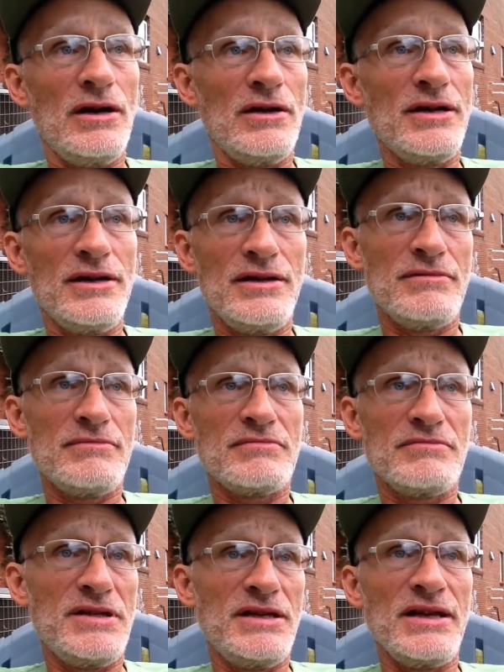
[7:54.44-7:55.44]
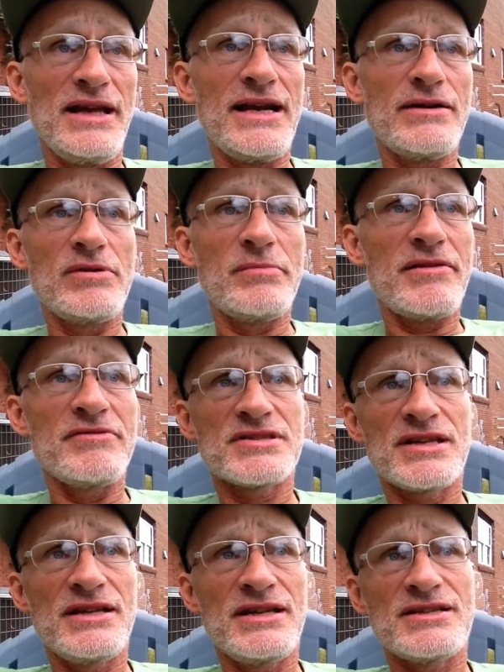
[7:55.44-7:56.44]
In Atlanta, we might even
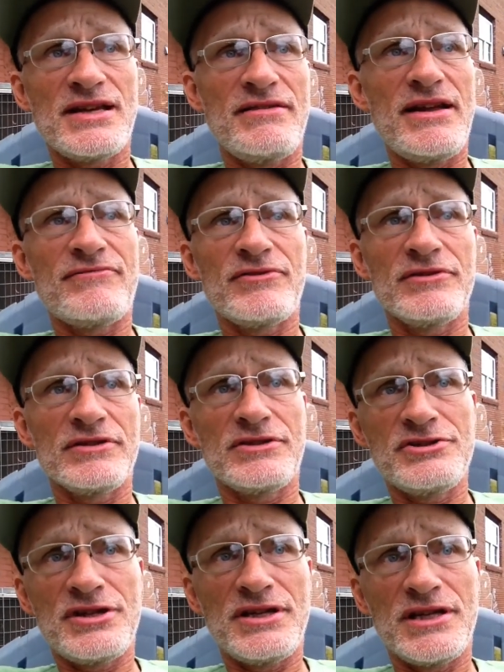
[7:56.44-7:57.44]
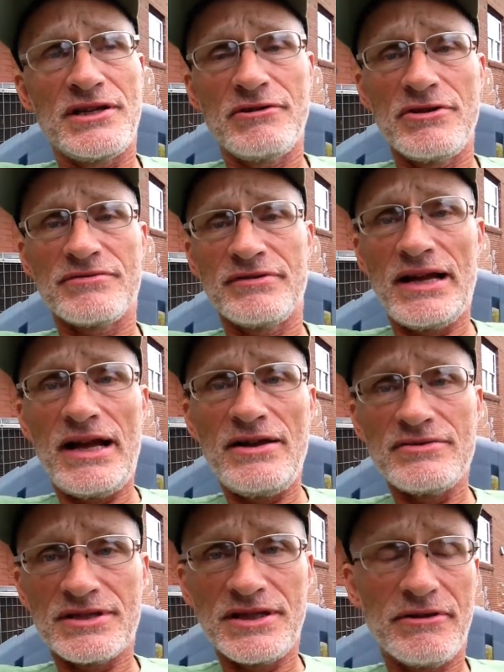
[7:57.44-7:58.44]
say they say that for the cushy Negroes, for the
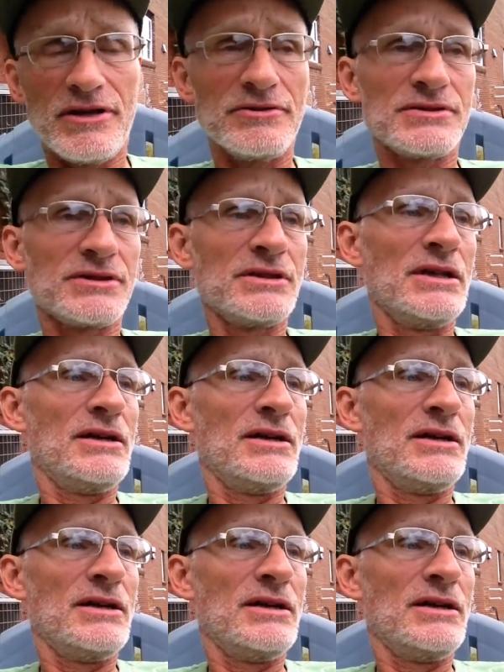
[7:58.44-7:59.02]
house Negroes.